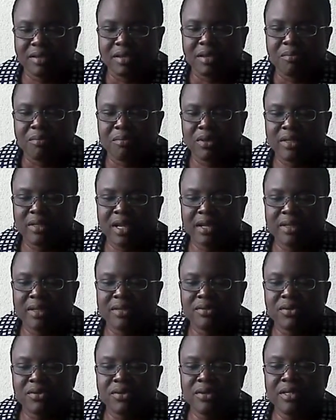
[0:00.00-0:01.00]
But then he's
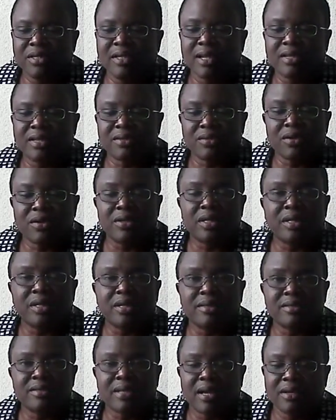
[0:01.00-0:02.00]
holding a sword in his
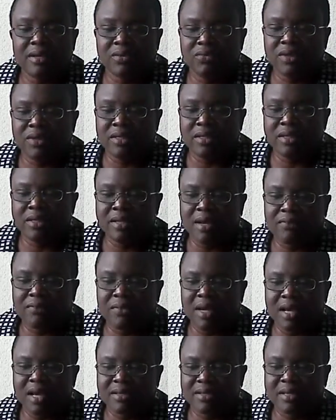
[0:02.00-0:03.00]
hand which the devil
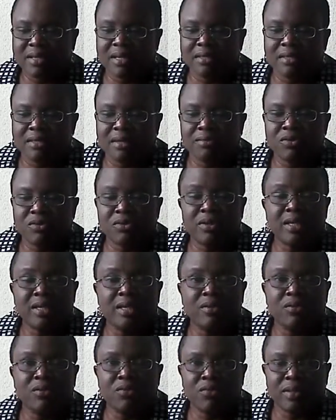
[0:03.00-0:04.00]
has sent him to kill
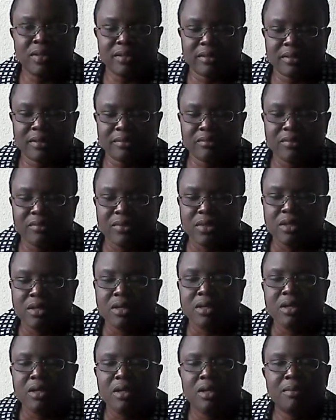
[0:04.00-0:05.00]
you with.
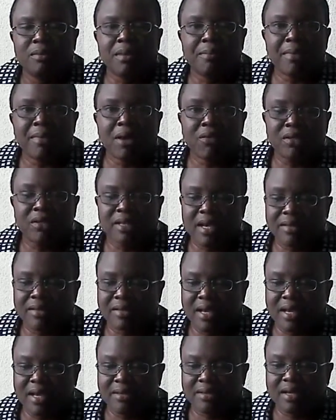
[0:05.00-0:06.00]
Remember what
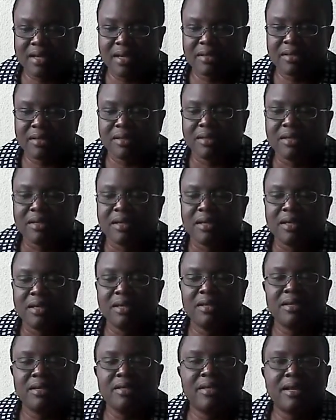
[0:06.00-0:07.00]
Isaiah said? In the
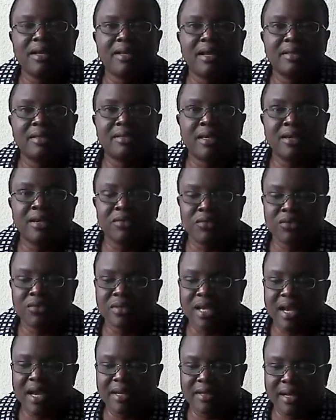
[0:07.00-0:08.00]
year that King
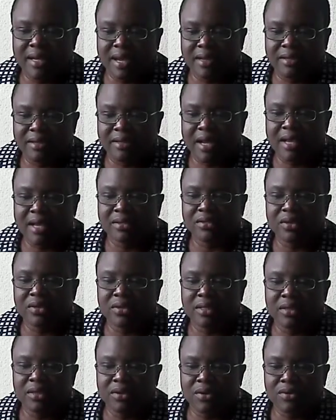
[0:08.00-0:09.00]
Uzziah died, I saw
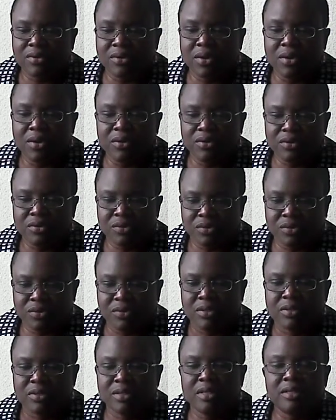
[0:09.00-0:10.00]
the Lord also
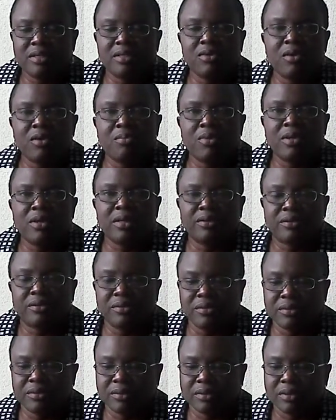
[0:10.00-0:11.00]
sitting upon his
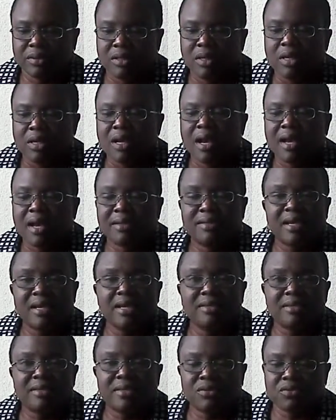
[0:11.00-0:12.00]
throne. Isaiah
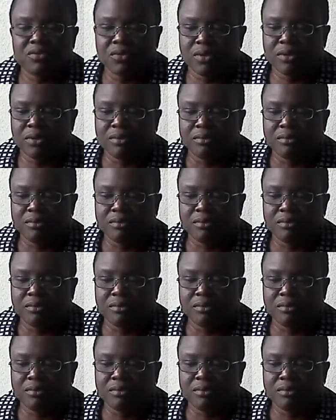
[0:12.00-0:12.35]
6 1